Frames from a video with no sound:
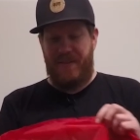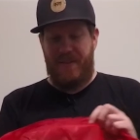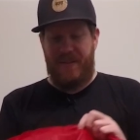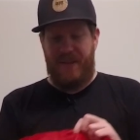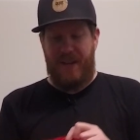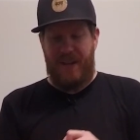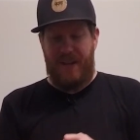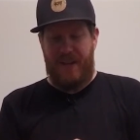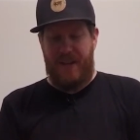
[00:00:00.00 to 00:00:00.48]

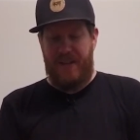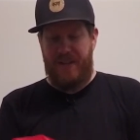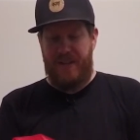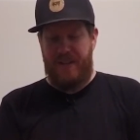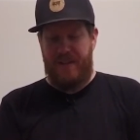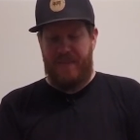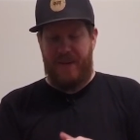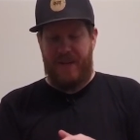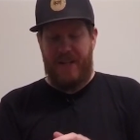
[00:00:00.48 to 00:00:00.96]
yeah,
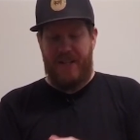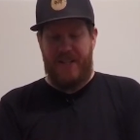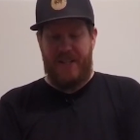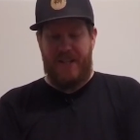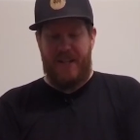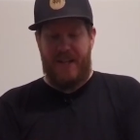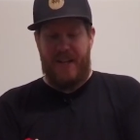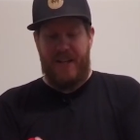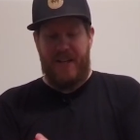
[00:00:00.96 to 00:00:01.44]
it's
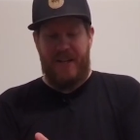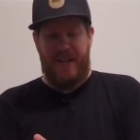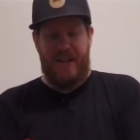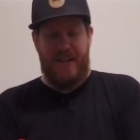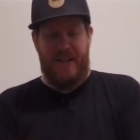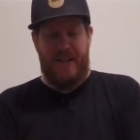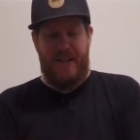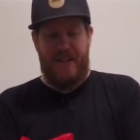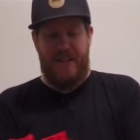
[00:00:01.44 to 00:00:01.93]
amazing, eh?
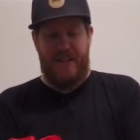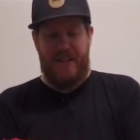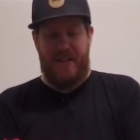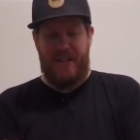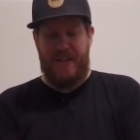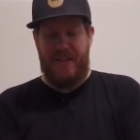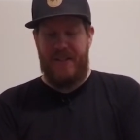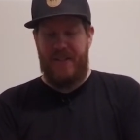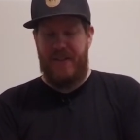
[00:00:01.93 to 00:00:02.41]

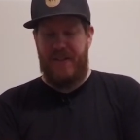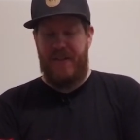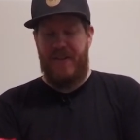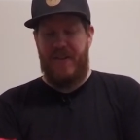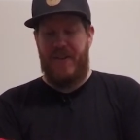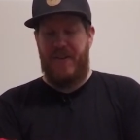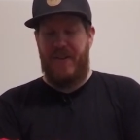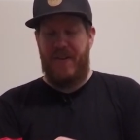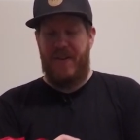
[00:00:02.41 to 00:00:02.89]
Something so